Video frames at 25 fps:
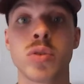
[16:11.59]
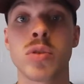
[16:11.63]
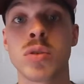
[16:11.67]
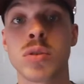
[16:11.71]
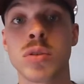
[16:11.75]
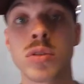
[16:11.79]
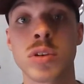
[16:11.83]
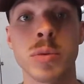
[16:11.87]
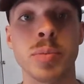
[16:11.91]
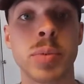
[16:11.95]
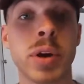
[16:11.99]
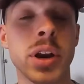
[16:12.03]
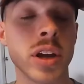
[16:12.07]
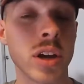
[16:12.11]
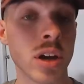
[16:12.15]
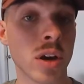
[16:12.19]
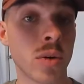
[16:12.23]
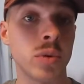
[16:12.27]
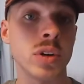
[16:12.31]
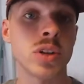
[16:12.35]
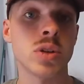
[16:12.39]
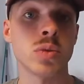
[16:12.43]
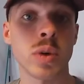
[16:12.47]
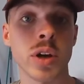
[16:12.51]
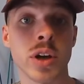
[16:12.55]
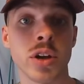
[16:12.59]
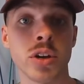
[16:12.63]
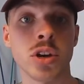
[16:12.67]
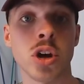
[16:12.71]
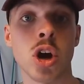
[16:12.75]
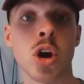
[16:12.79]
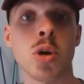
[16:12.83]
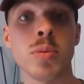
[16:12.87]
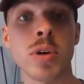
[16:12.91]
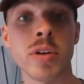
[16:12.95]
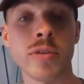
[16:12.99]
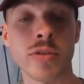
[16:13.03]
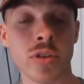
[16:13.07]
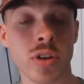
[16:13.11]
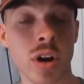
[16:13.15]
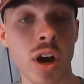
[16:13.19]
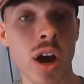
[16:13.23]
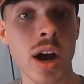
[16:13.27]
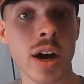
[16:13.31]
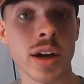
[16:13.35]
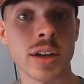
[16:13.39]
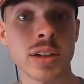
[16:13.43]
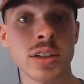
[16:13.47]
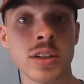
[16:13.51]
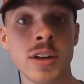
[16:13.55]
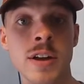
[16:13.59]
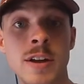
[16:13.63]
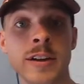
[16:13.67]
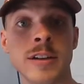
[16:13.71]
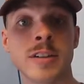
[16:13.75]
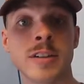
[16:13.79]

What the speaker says: or depending on which way you go, but for us,